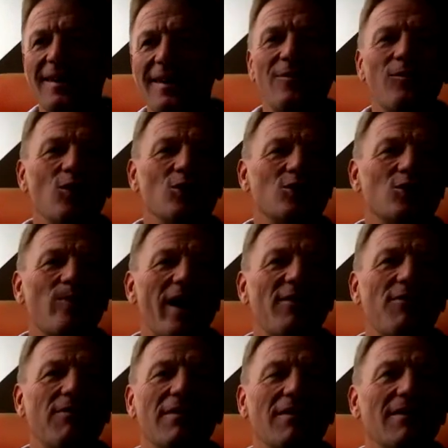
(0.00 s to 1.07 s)
it was my
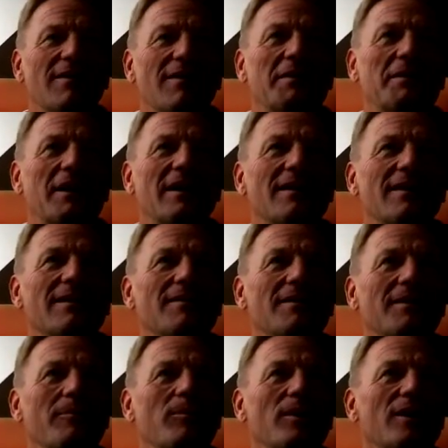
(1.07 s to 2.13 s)
fault. Uh,
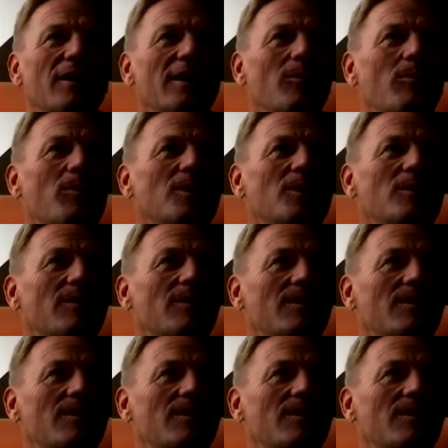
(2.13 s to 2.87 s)
I'm a little bit